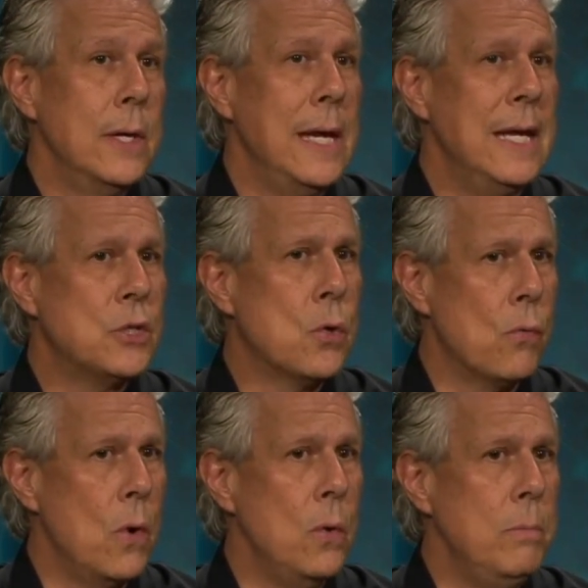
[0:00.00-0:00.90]
it's
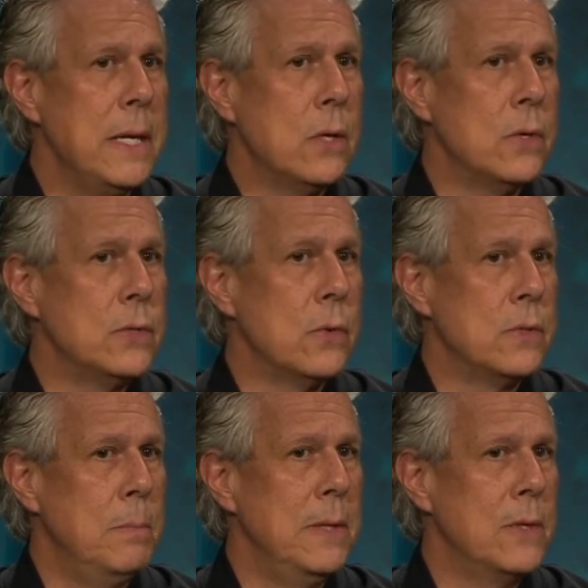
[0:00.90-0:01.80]
grown because
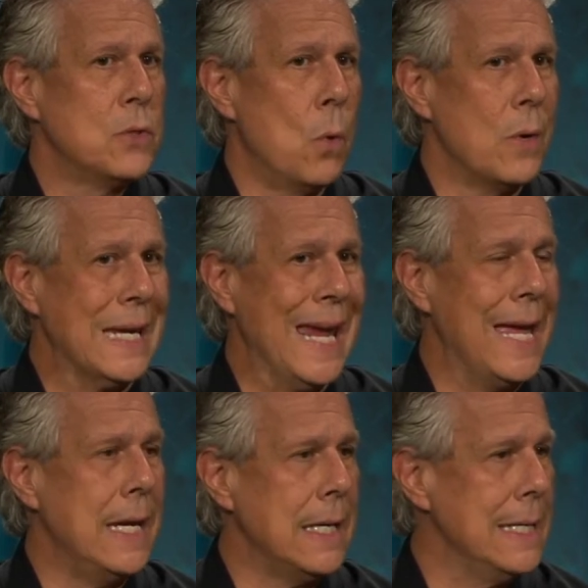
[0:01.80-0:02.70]
there's been this
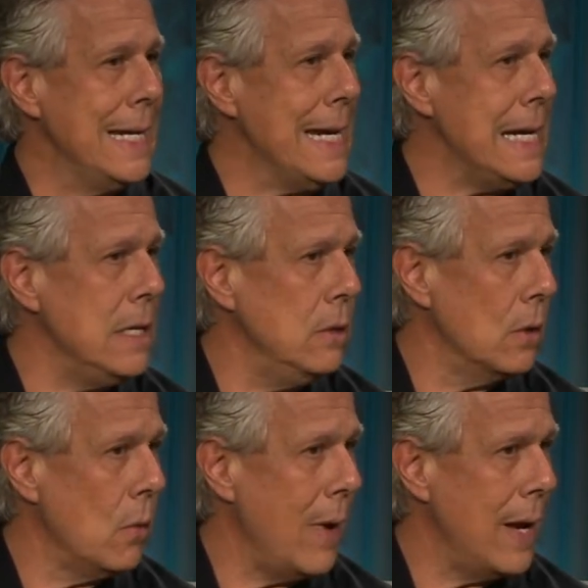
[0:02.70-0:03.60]
organic need
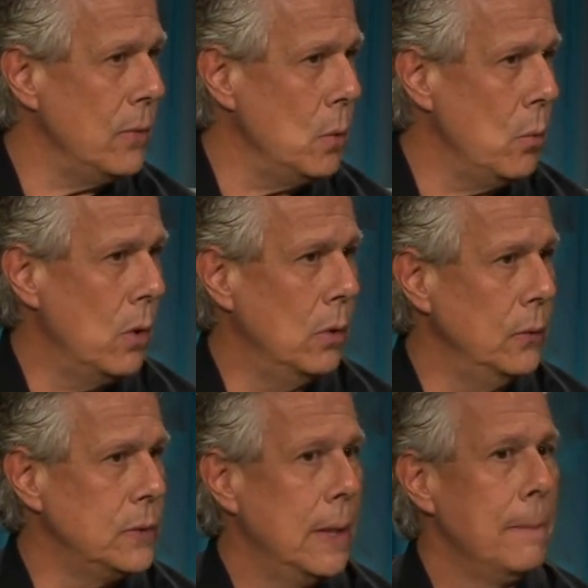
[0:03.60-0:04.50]
around the
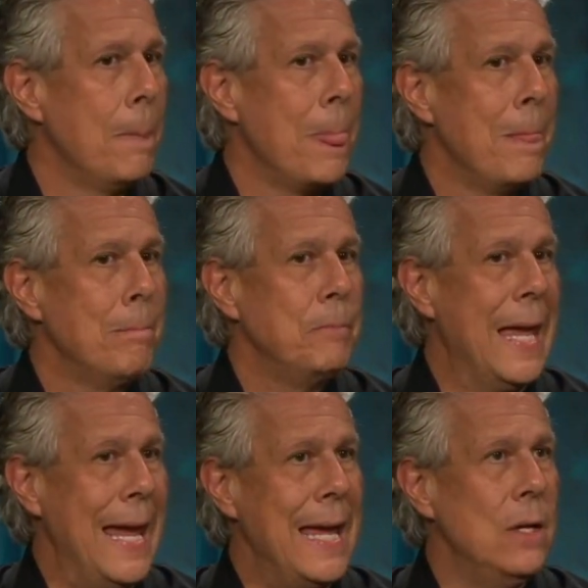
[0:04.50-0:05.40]
world. Mm-hmm.
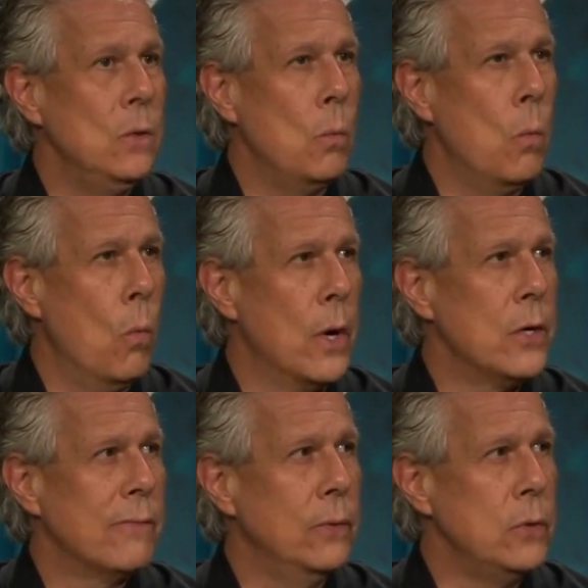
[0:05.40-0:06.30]
And
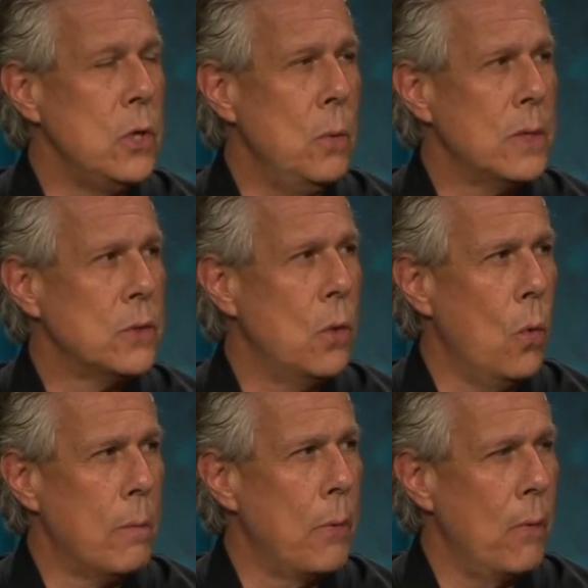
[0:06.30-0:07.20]
wonderful U.S.
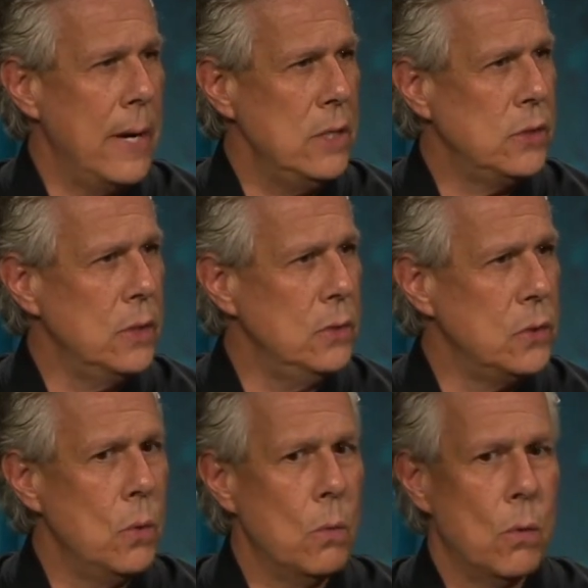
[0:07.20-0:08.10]
corporations
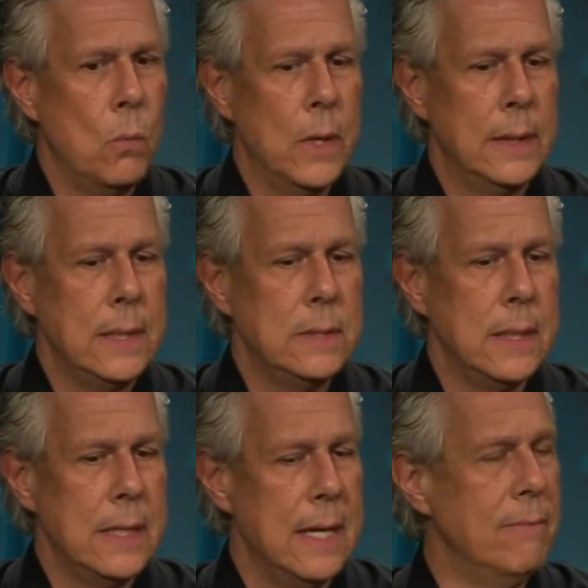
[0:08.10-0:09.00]
who are willing to
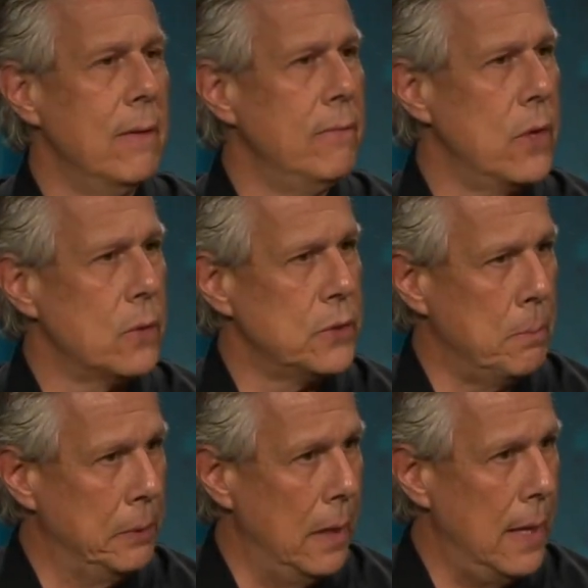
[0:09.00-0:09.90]
give of their
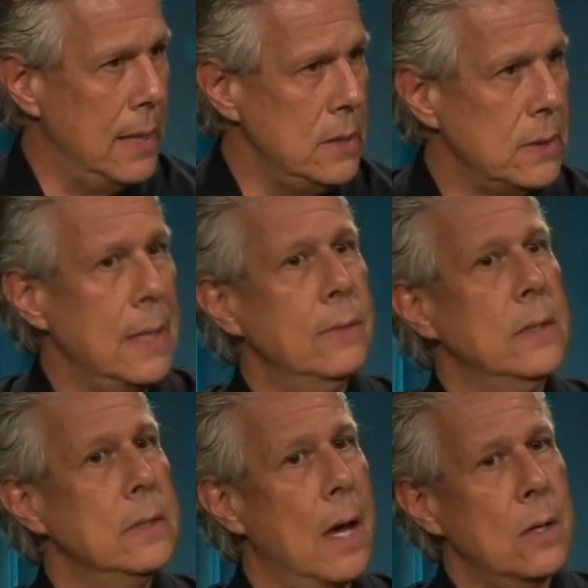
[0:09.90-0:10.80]
supplies, and
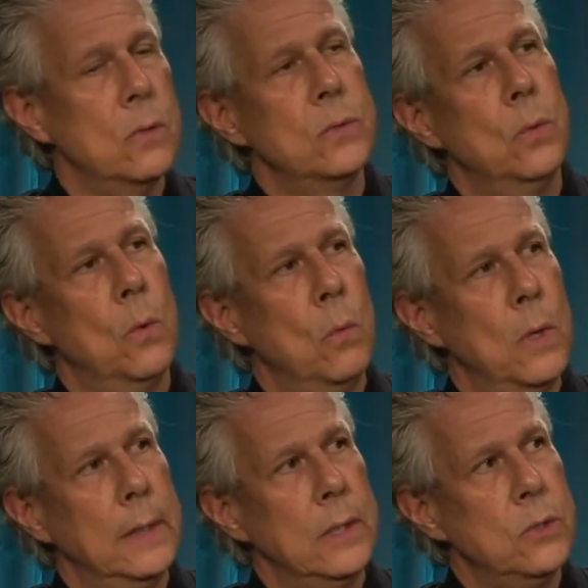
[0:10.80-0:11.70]
the doctors who are
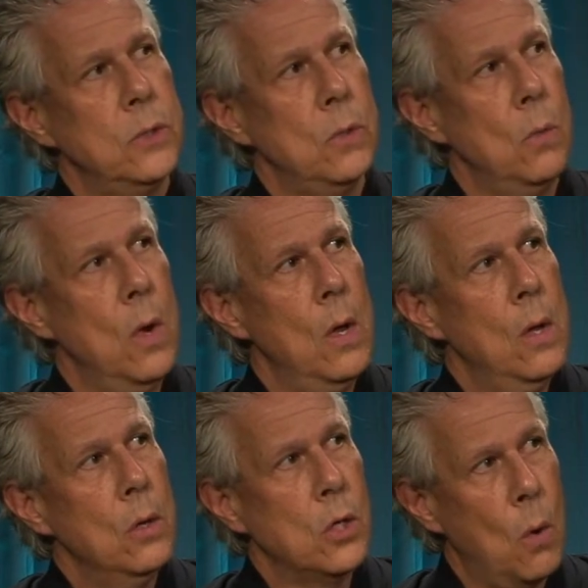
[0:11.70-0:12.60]
willing to
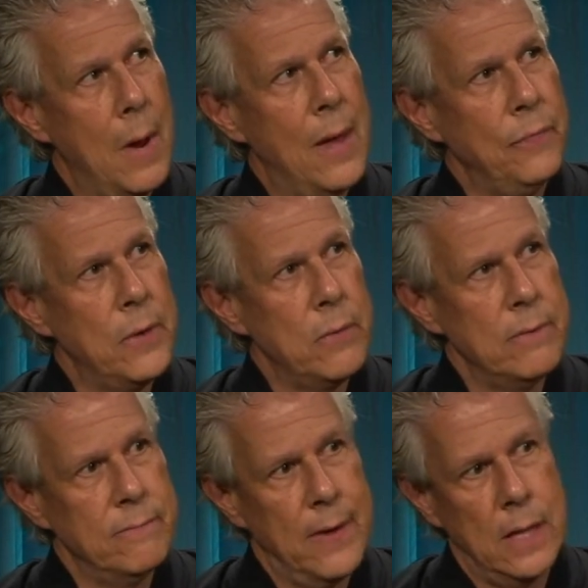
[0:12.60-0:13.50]
go out there
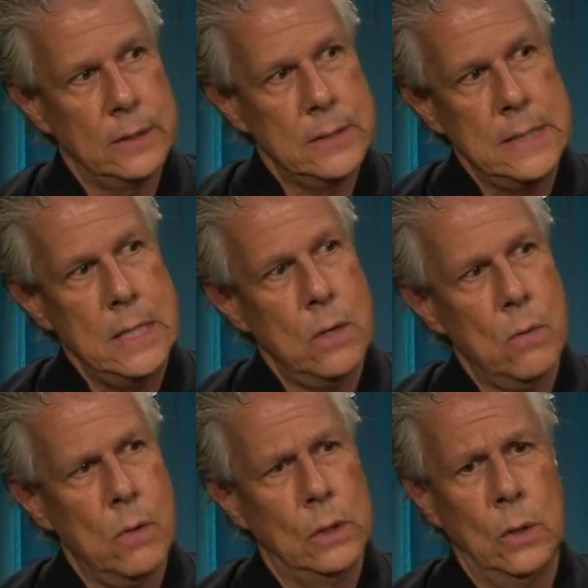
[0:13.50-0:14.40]
and
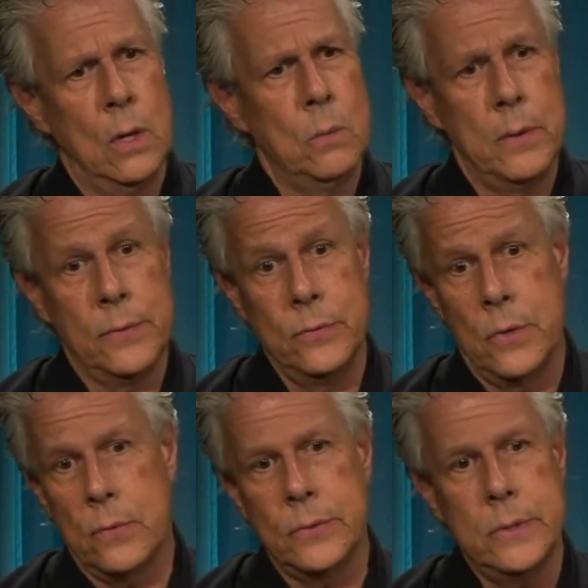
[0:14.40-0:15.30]
volunteer along with
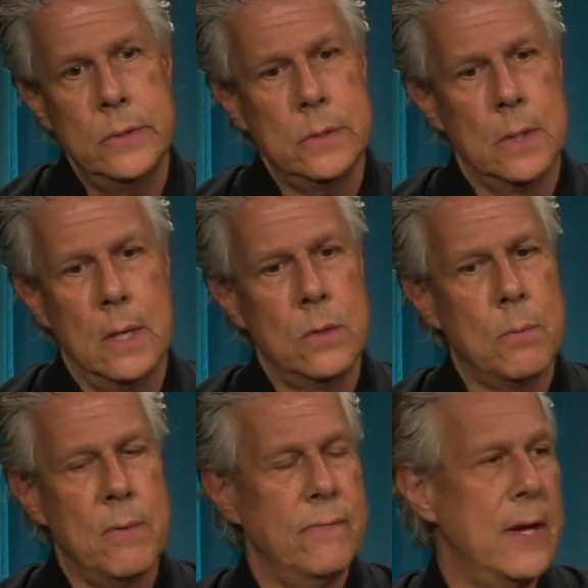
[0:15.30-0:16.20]
nurses and other
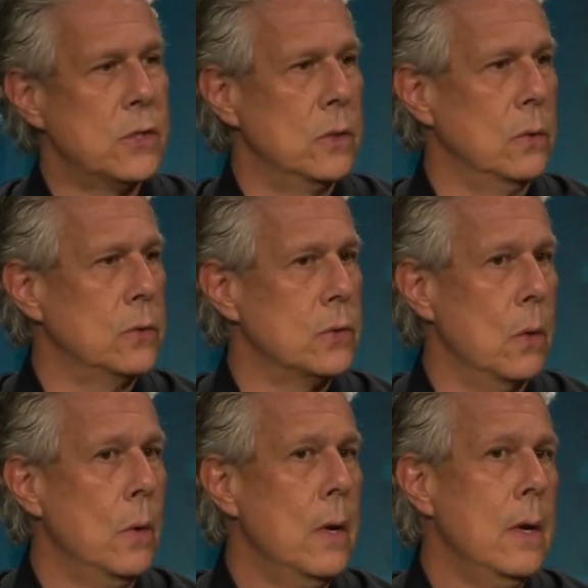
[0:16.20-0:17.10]
professionals.
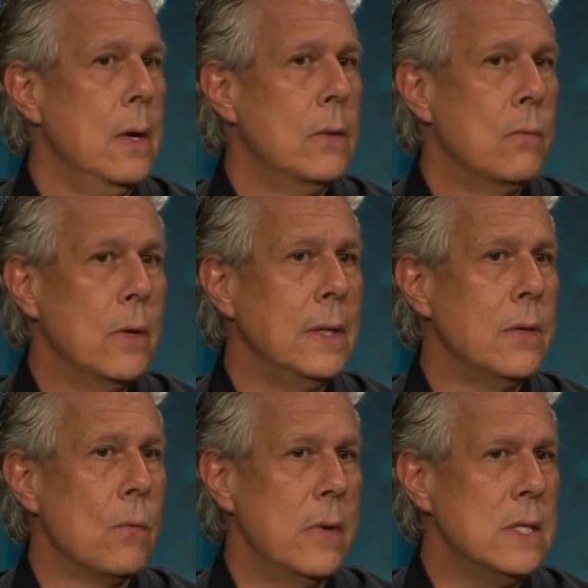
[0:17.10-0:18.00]
So really
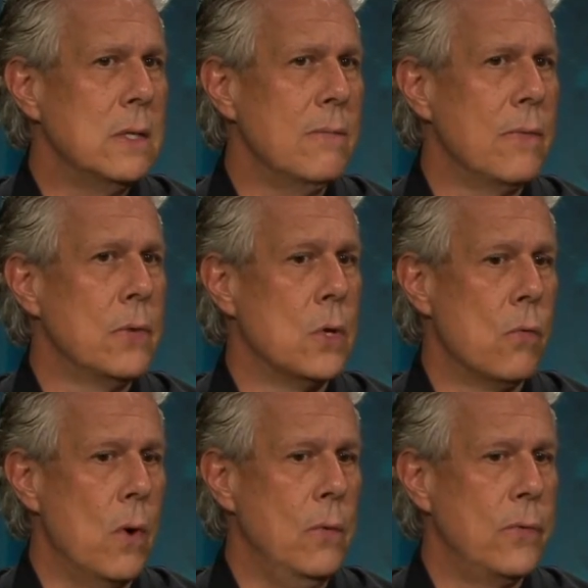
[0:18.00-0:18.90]
the reason for the
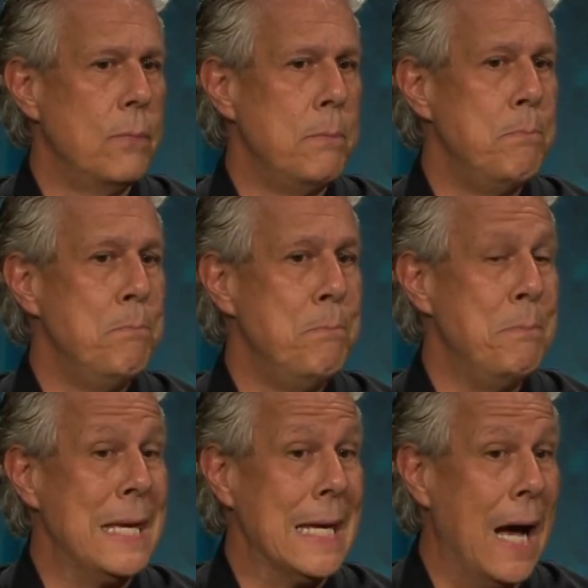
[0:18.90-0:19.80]
growth,
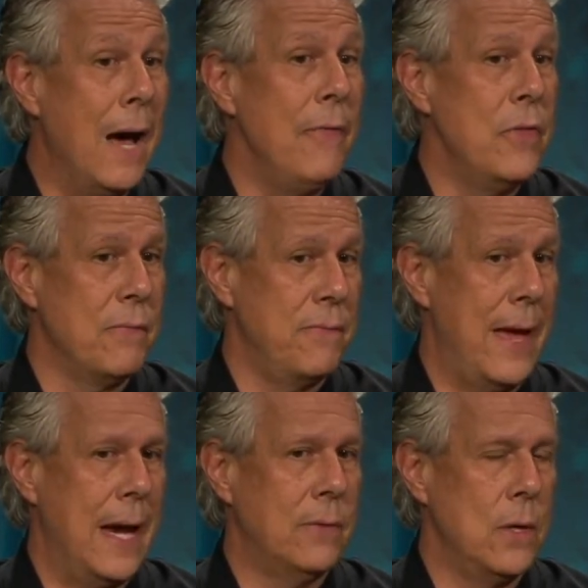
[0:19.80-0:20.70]
beyond the
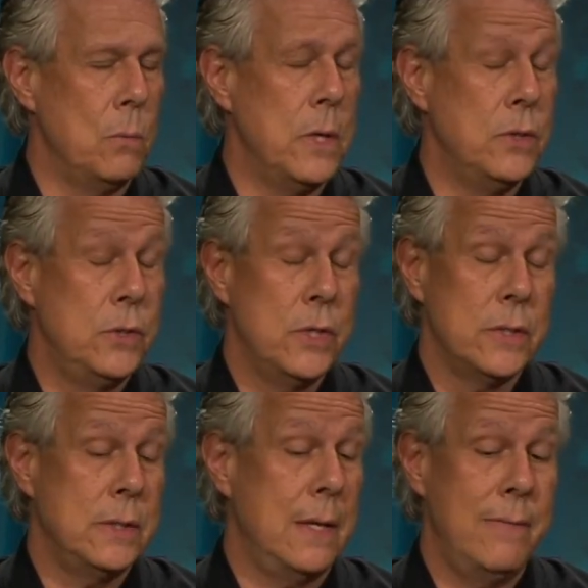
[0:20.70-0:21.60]
fact that we
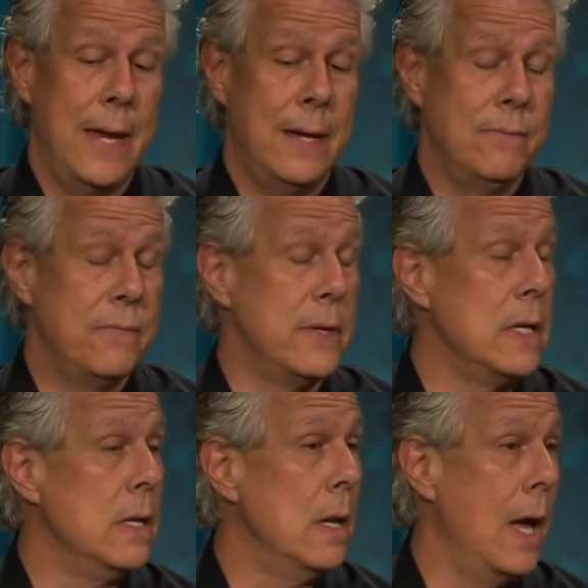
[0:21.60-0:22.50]
just have had
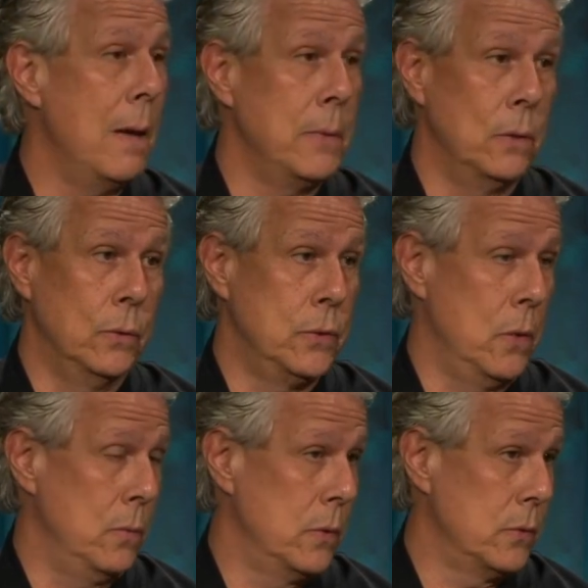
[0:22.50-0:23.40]
phenomenal
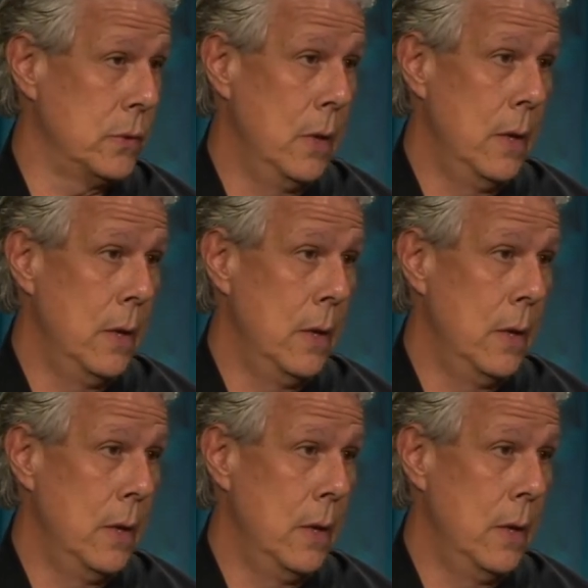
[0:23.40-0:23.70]
donors